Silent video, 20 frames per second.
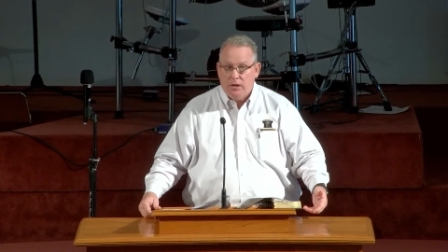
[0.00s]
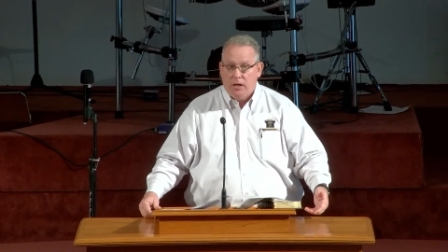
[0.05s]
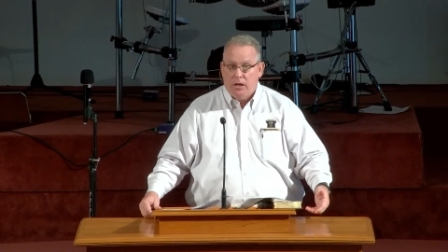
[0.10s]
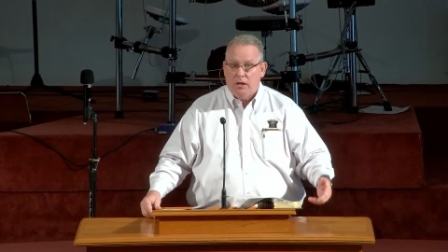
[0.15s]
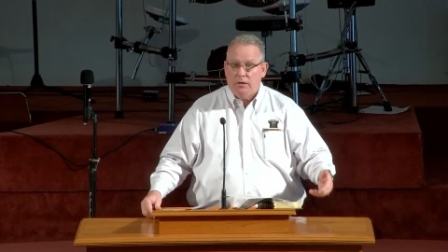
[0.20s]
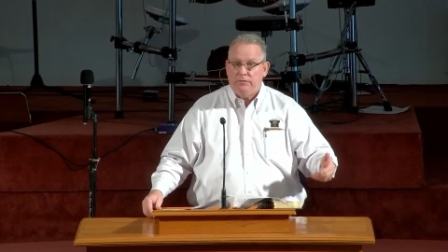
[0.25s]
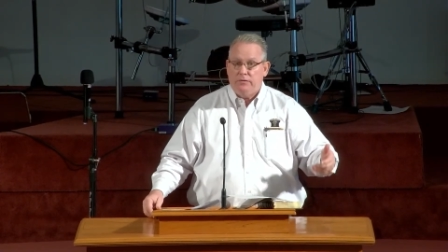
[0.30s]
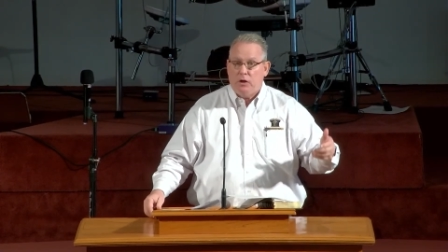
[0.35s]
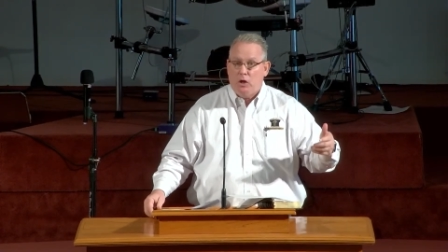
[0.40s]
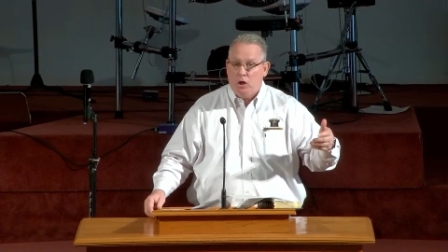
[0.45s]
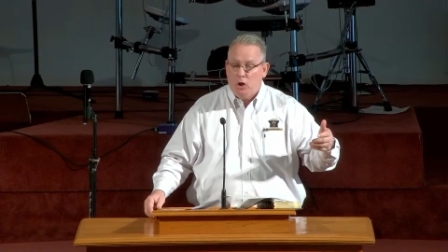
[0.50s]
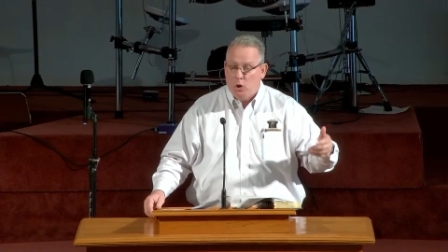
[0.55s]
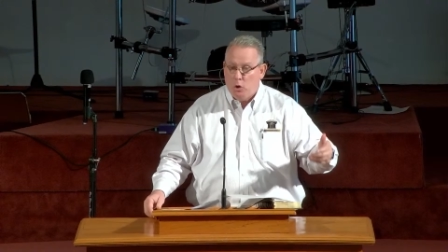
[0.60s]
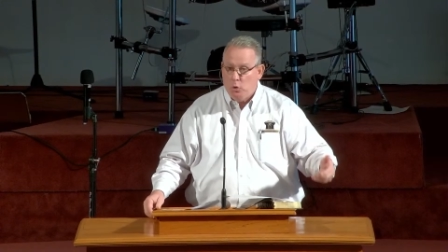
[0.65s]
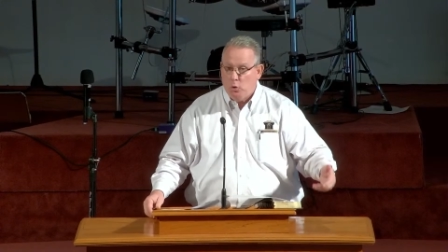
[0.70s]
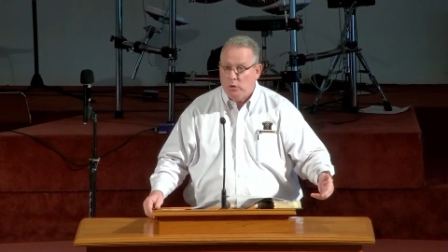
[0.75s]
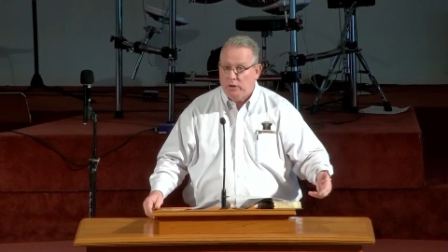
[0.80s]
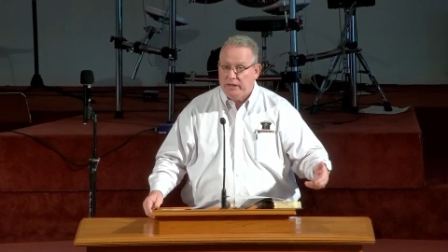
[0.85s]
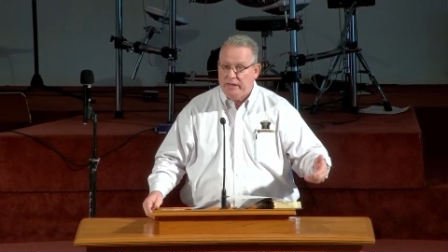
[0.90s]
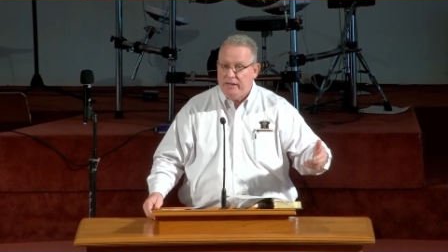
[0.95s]
of
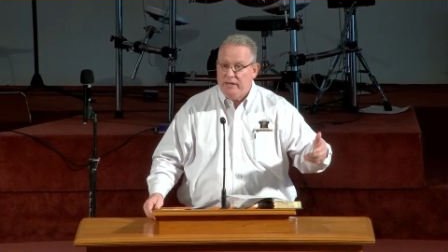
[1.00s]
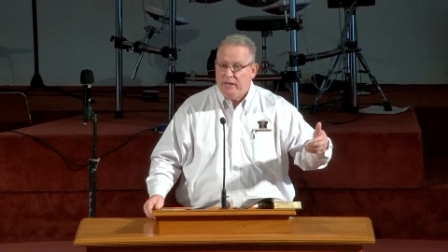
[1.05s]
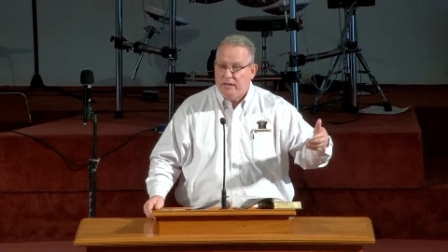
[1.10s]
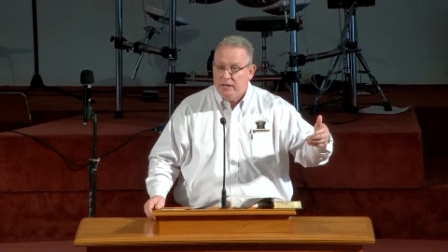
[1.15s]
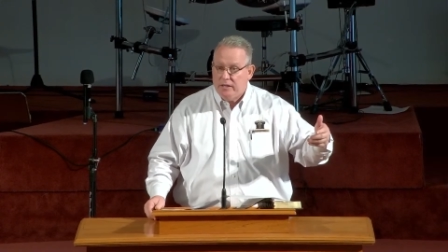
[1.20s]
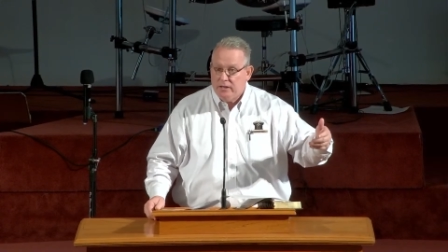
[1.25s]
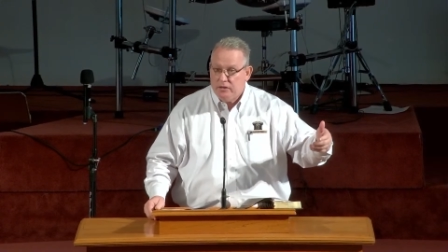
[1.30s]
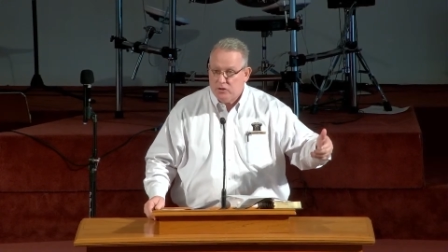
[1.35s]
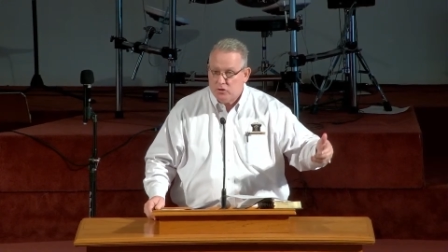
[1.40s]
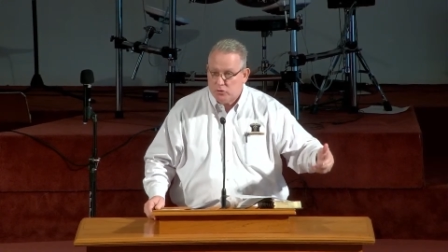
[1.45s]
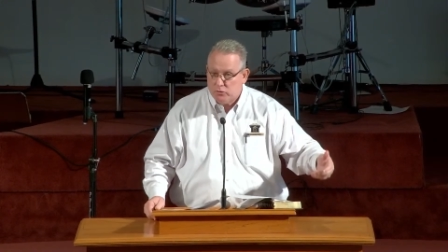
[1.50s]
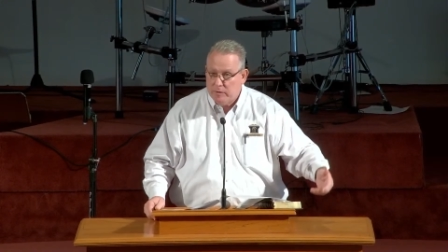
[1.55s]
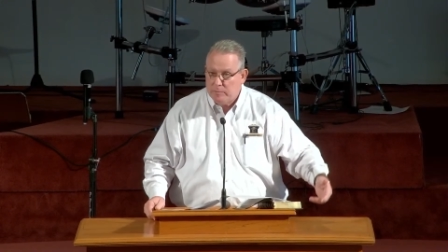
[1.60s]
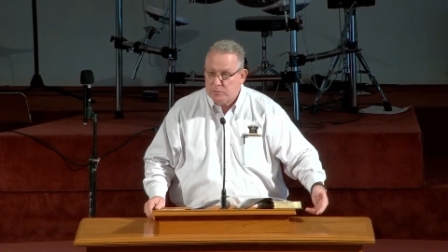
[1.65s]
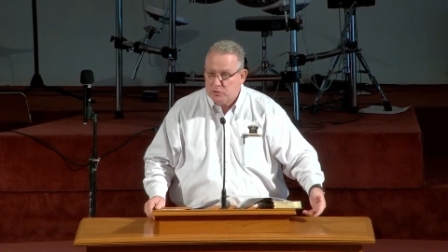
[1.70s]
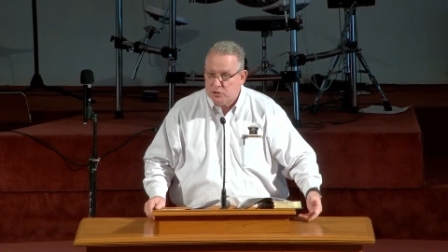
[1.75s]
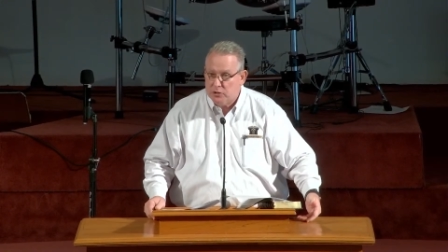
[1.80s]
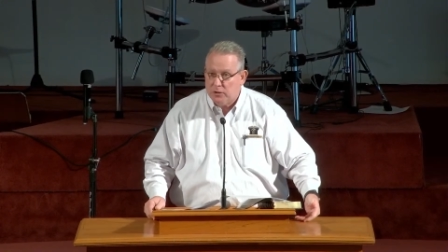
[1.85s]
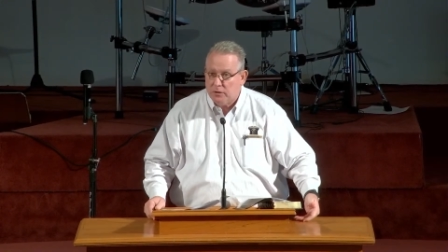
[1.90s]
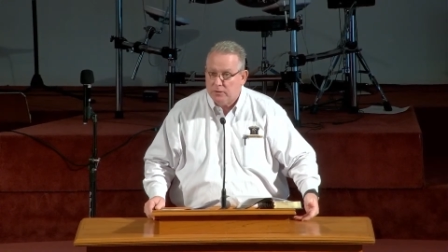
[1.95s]
Holy
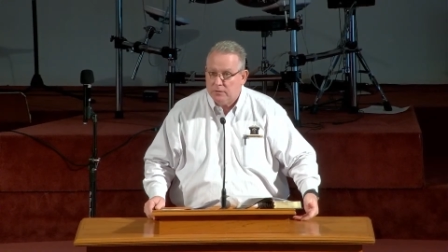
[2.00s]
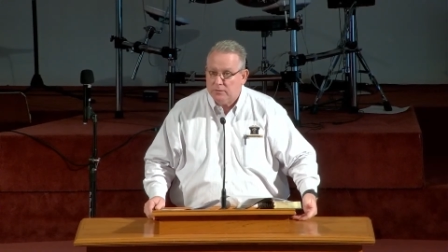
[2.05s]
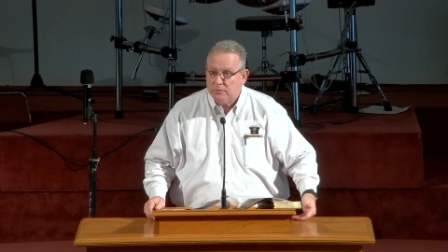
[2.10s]
Scripture.